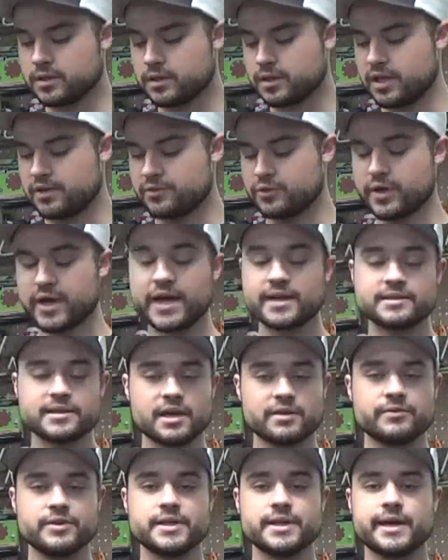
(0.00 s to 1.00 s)
if you guys
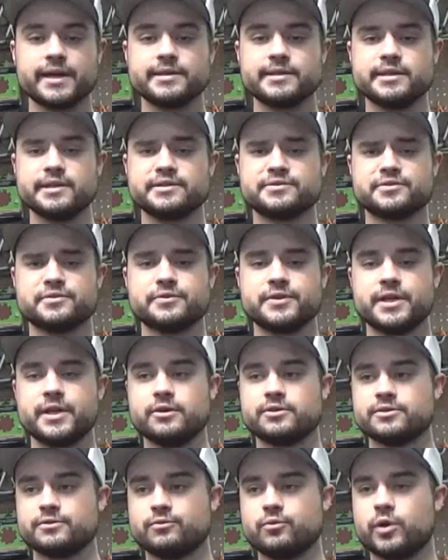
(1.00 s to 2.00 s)
have any ideas for
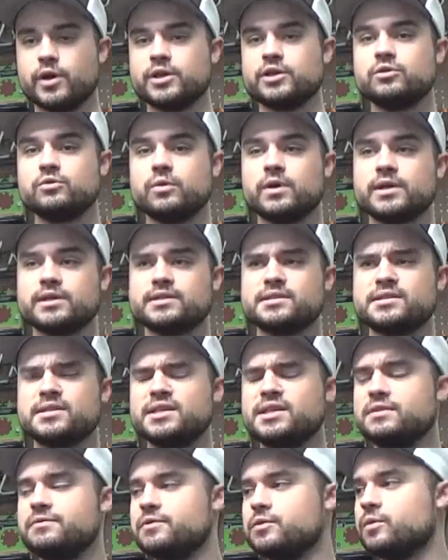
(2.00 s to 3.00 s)
videos of what you want to
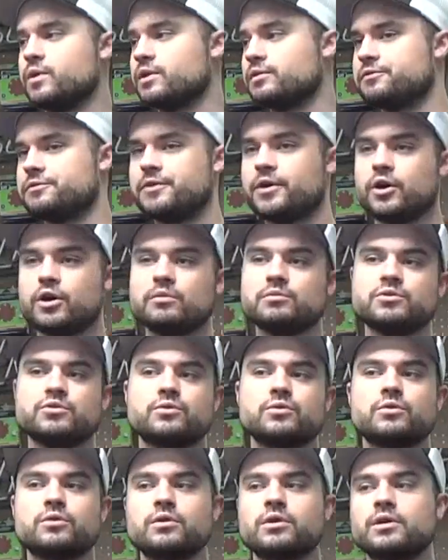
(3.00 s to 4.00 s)
see, if you want a farm
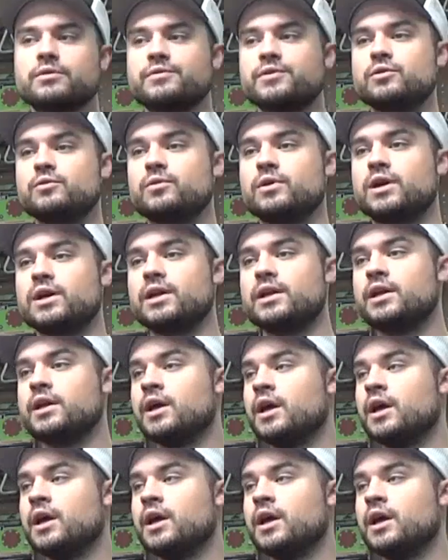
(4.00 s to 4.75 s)
tour, if you want